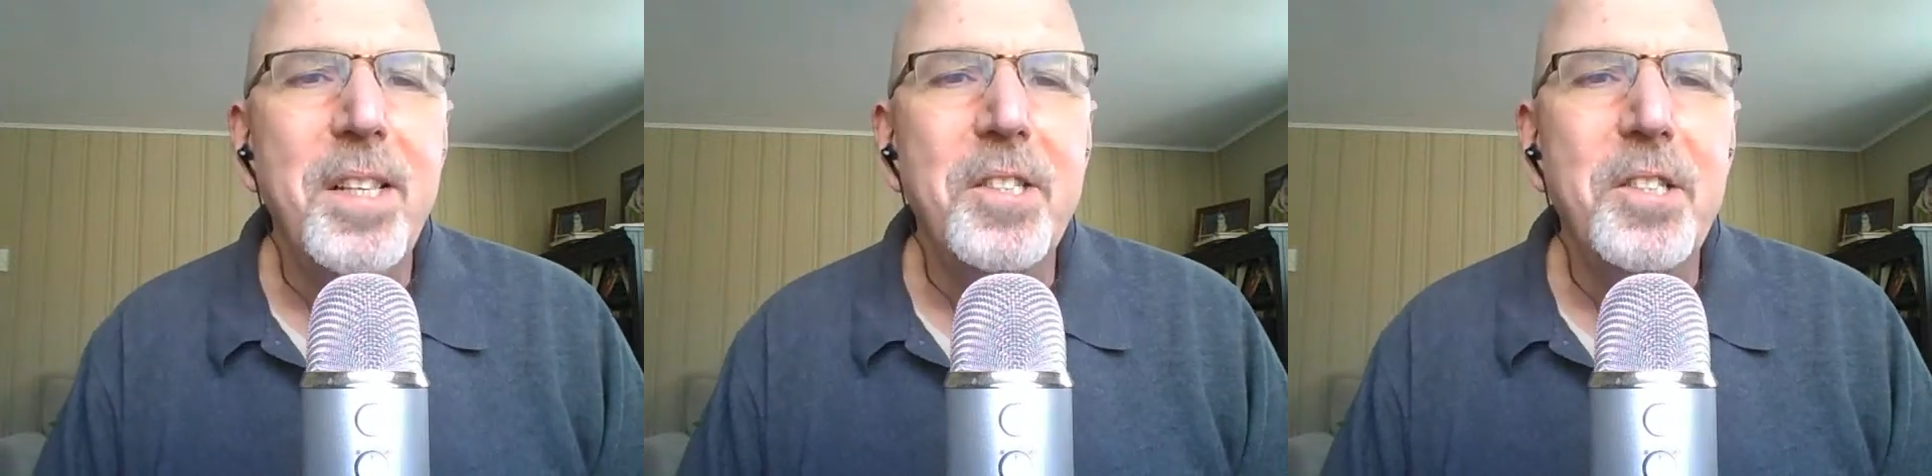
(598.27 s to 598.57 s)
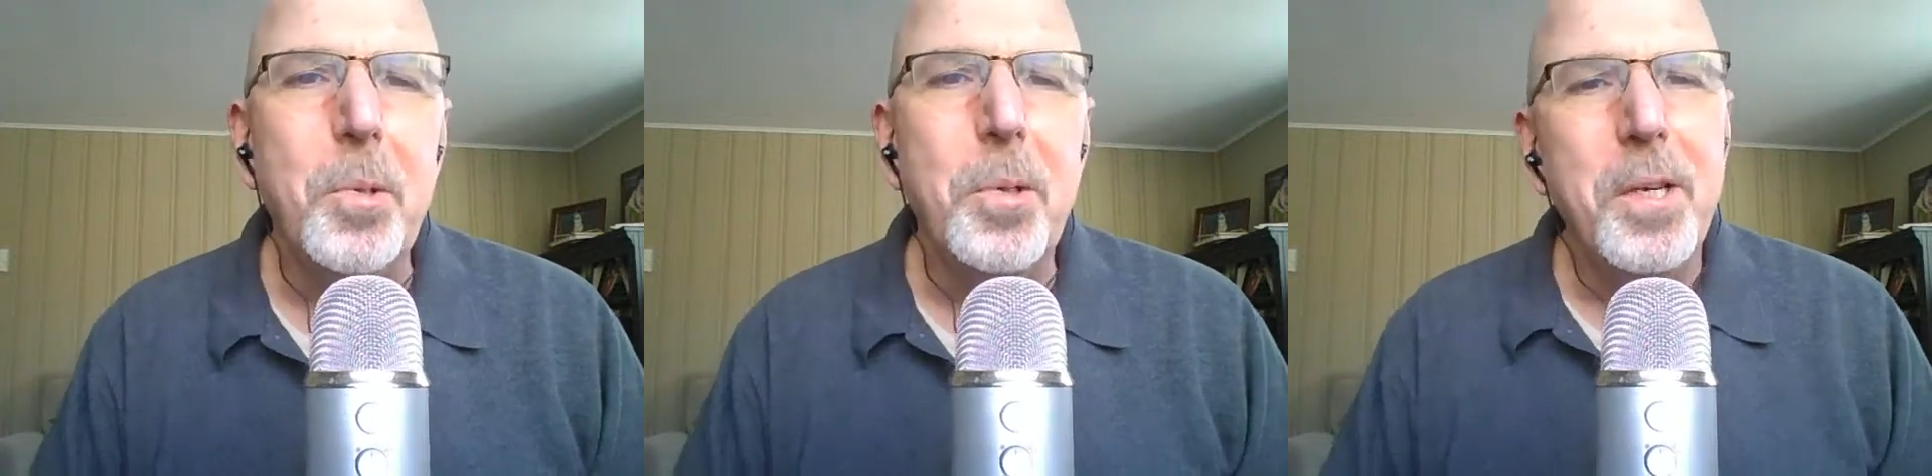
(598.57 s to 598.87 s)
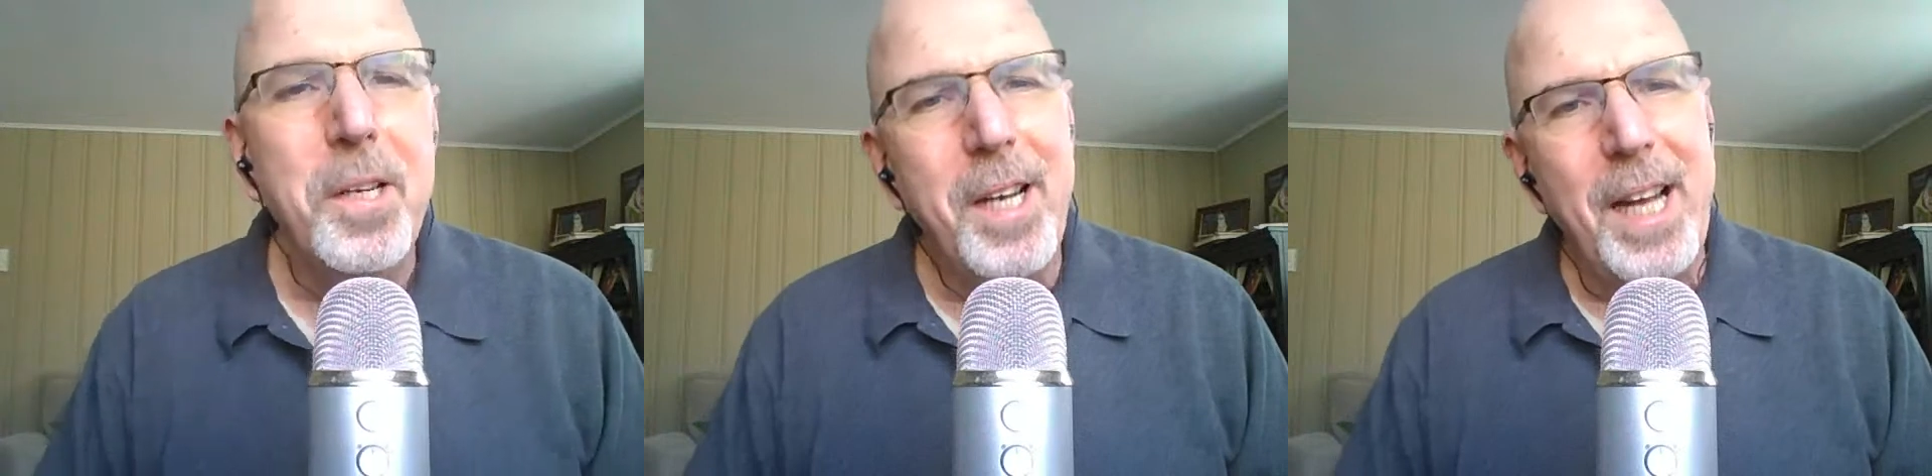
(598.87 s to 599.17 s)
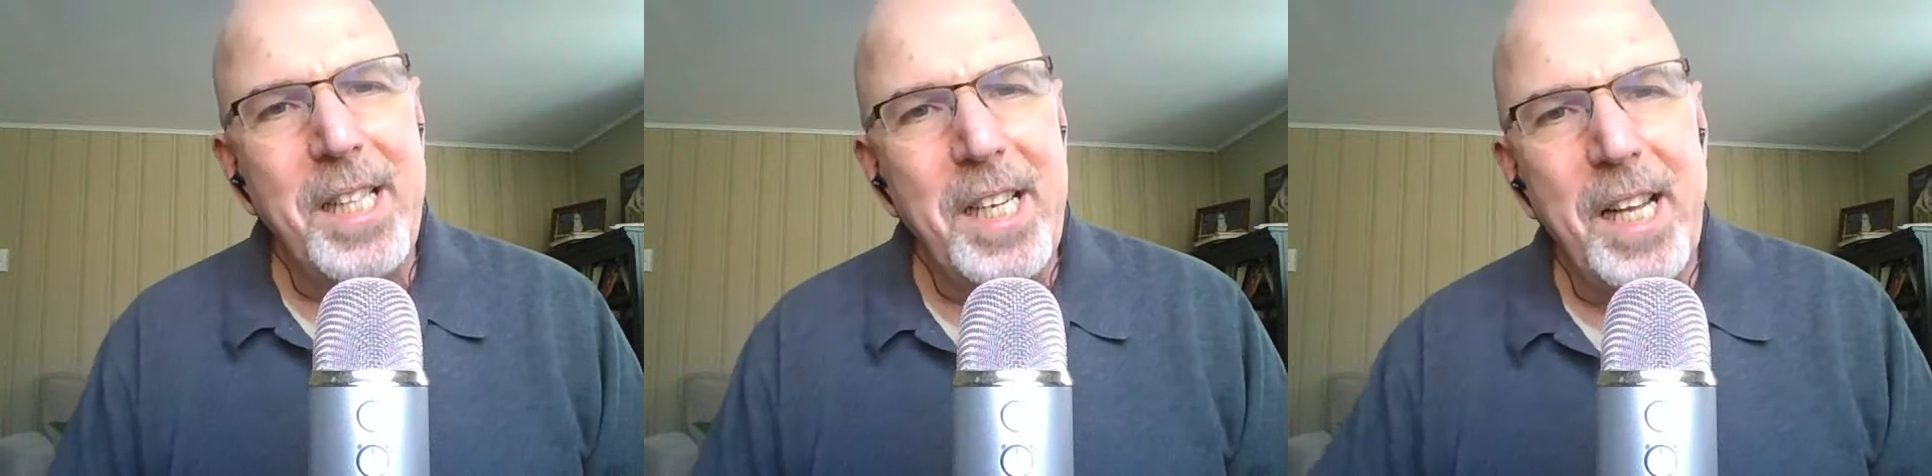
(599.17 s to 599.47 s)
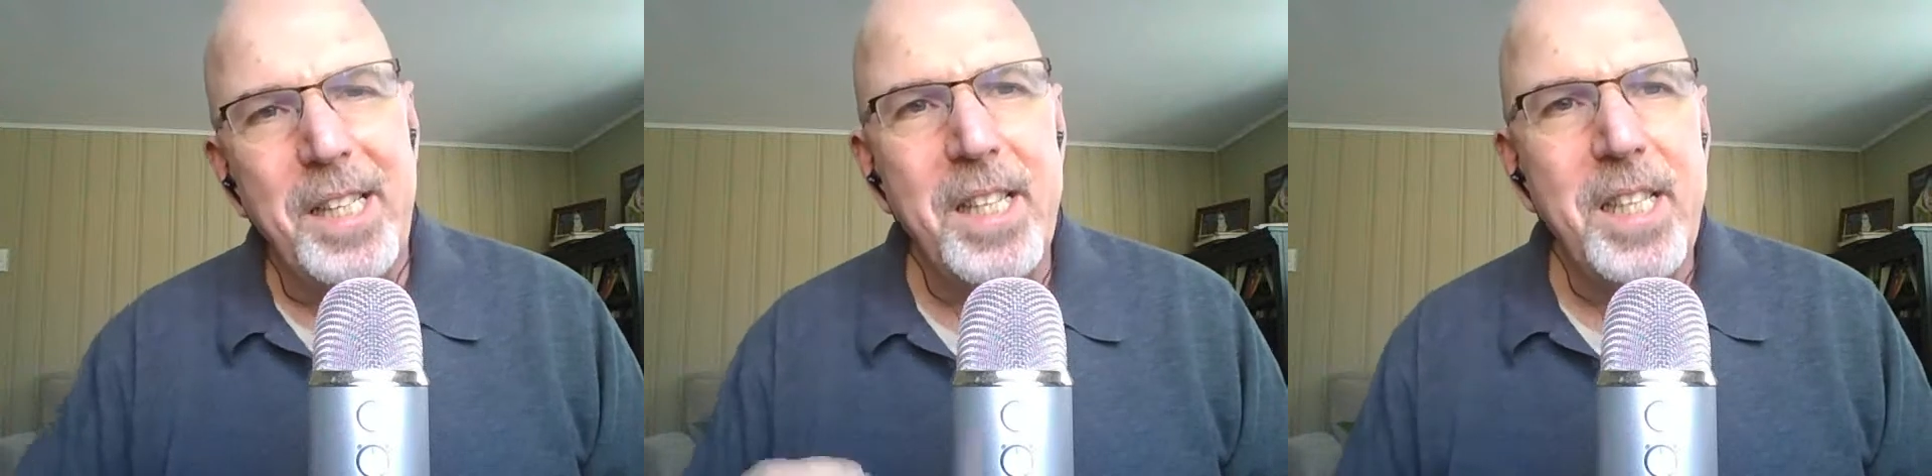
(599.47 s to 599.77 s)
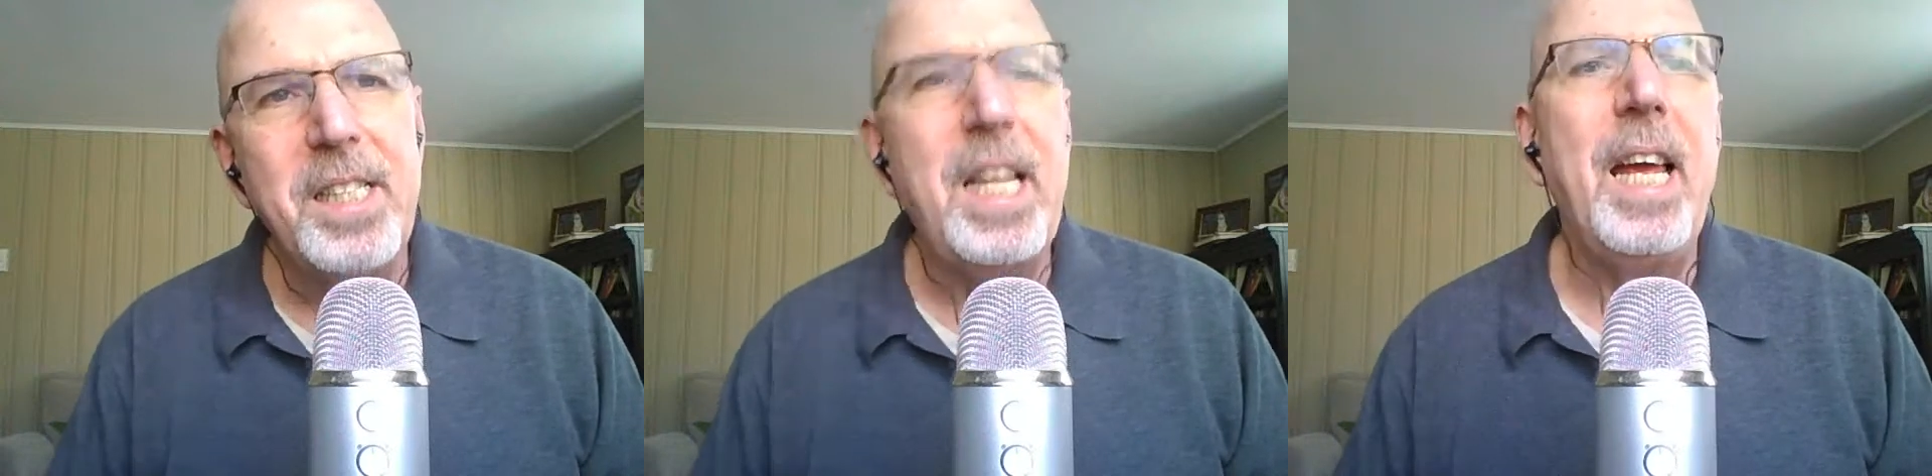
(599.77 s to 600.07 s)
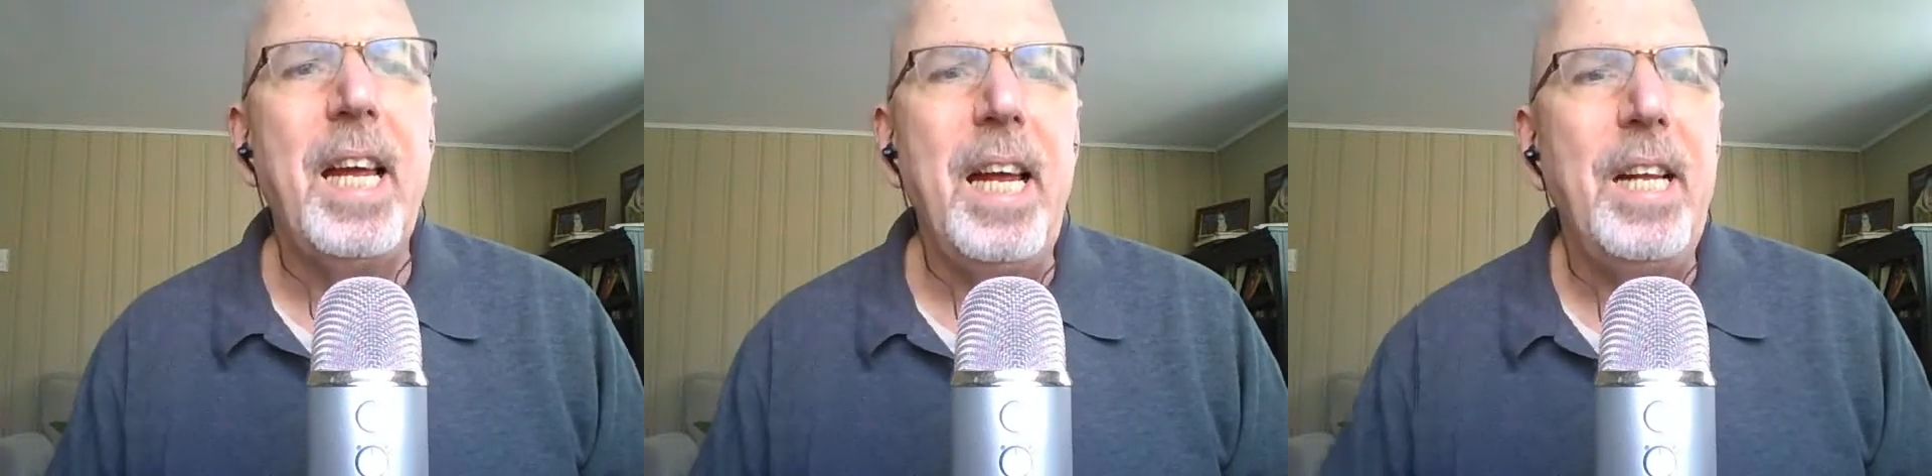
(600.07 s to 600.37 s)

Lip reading: So at the end of the day,